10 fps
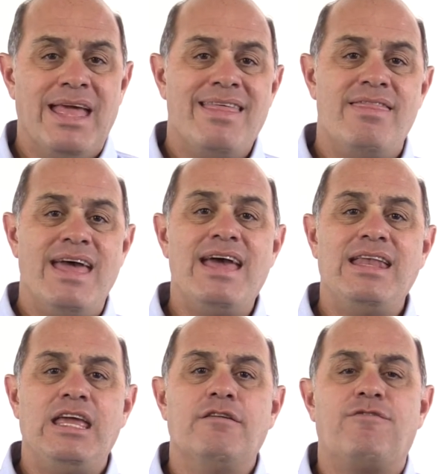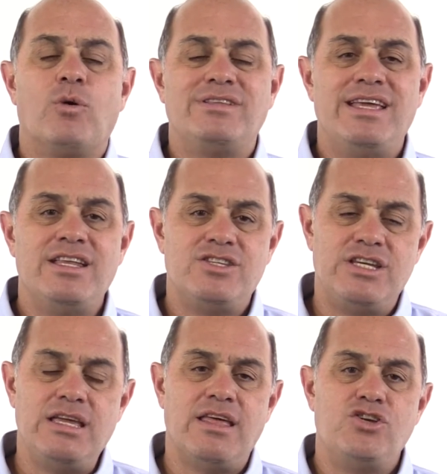Then in
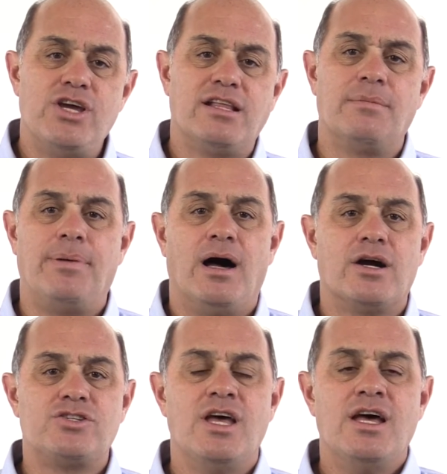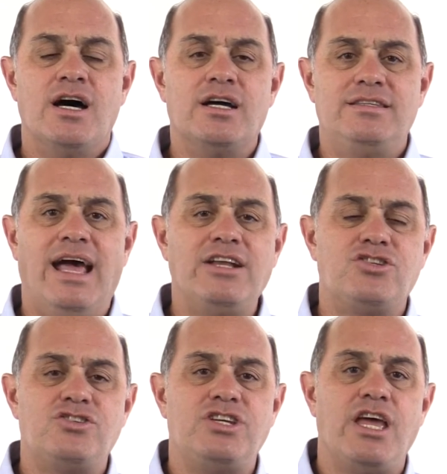14c, they checked the box, attached
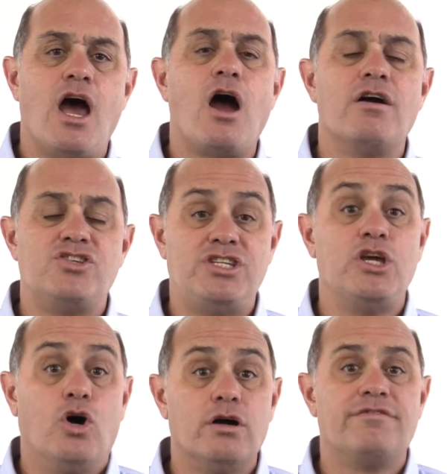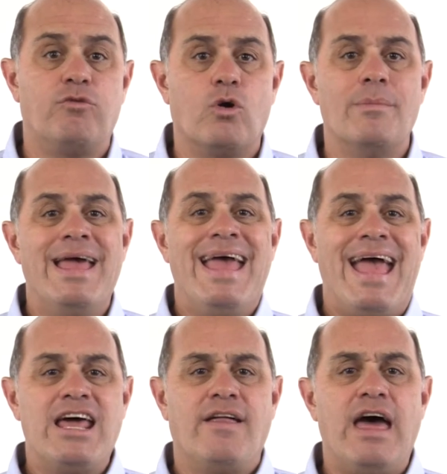the CR form,
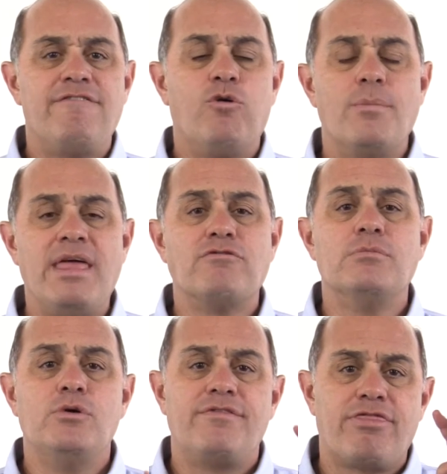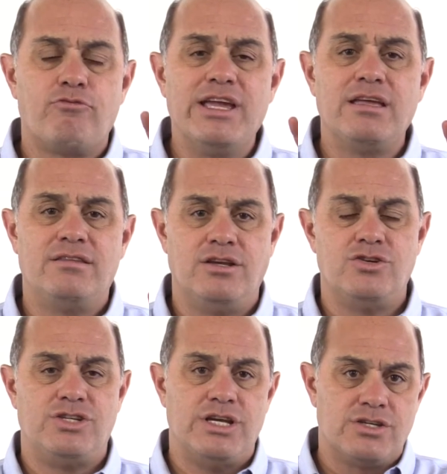and on that form they removed 3
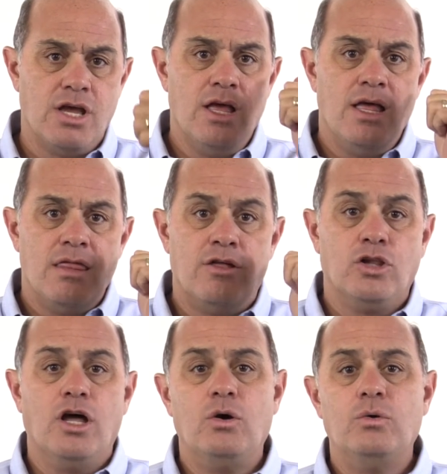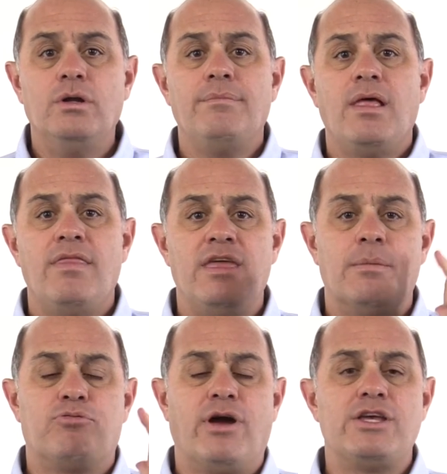contingencies: the loan, the
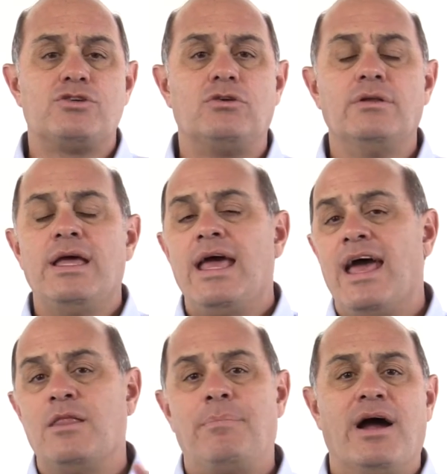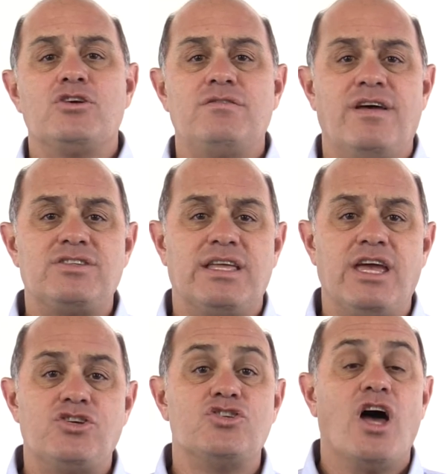appraisal, and the buyer's
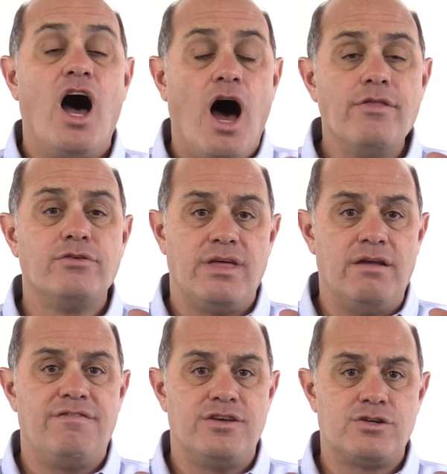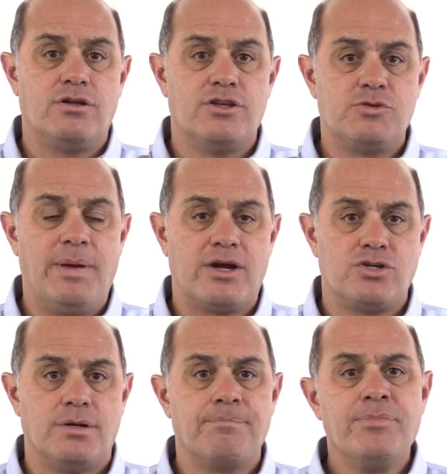investigations other than physical inspection.